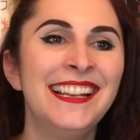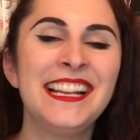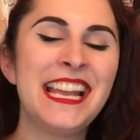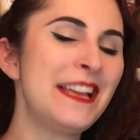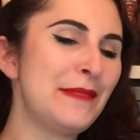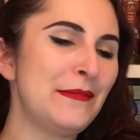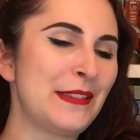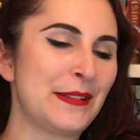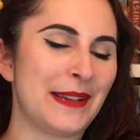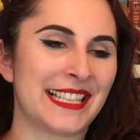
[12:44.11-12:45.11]
Hit Me With
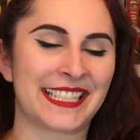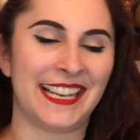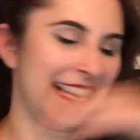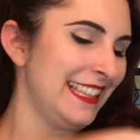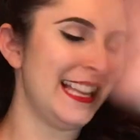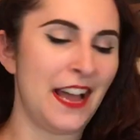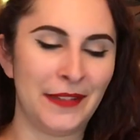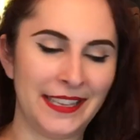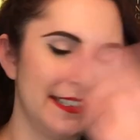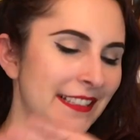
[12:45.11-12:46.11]
Your Best Scot. Love
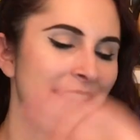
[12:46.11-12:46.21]
it.